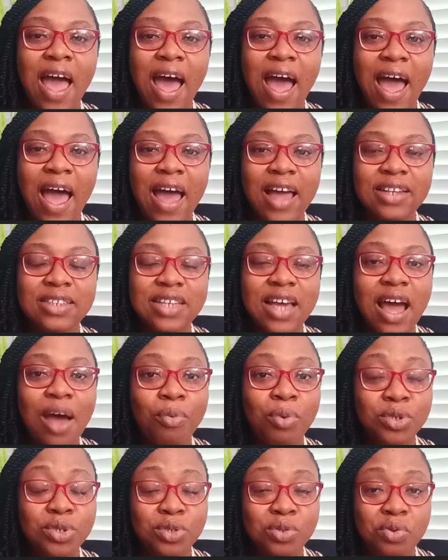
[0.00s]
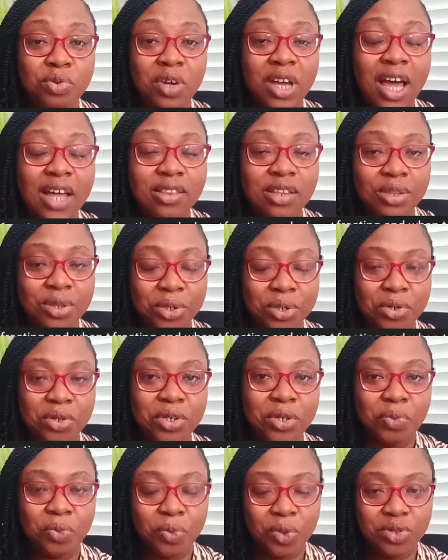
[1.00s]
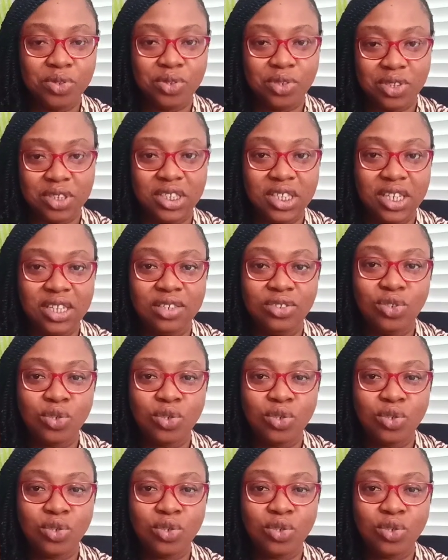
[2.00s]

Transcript: and I want to look at the third one today.